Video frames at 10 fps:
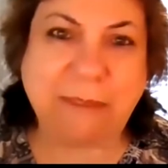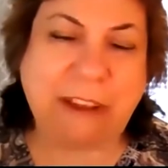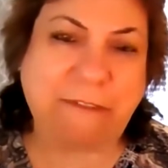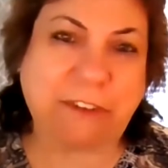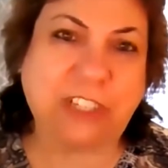My
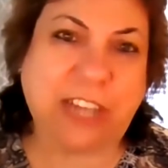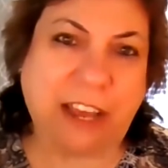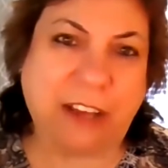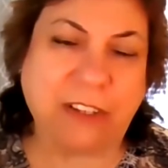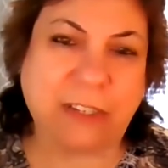first
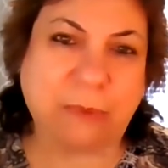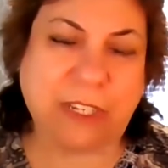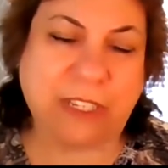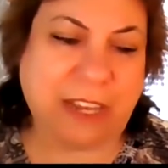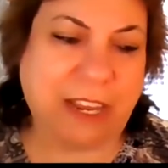house
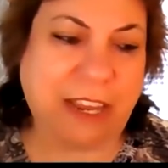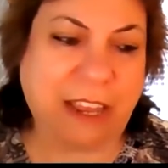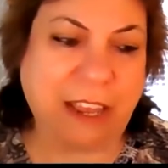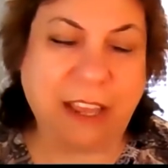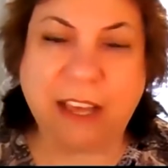was
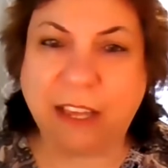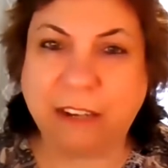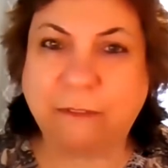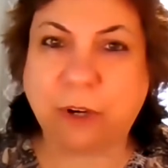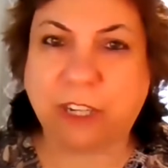a
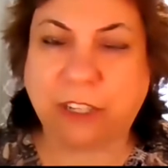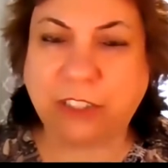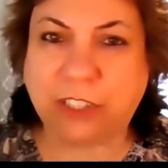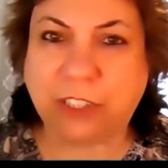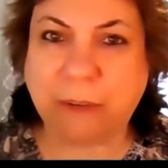HUD
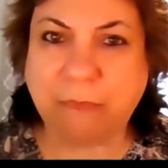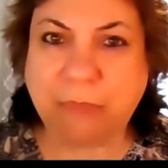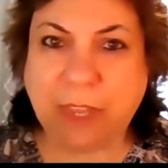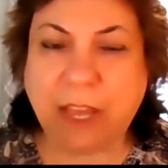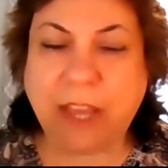foreclosure,
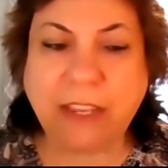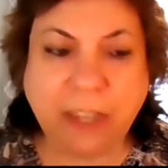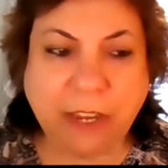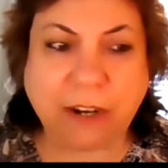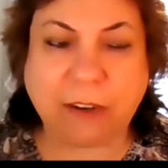a
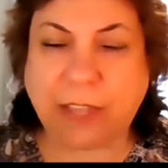year.